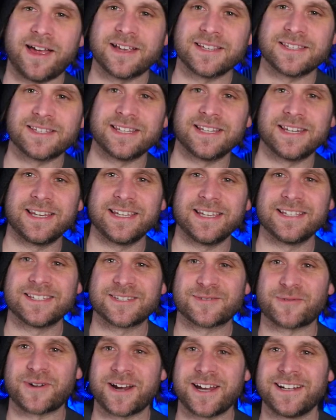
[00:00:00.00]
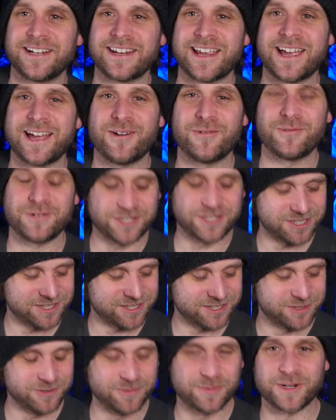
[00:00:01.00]
as it is right now, which is
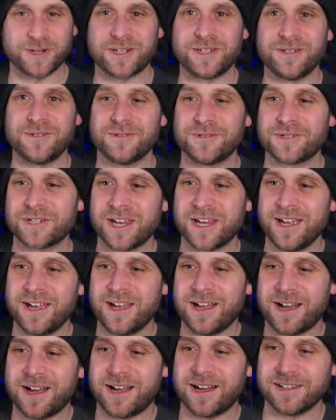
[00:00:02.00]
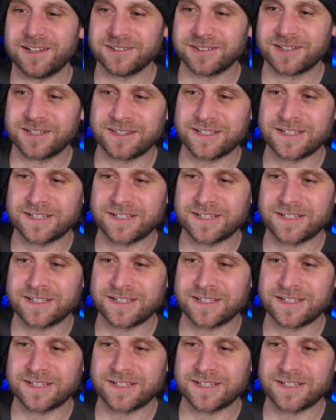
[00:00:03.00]
super huge. Uh, look at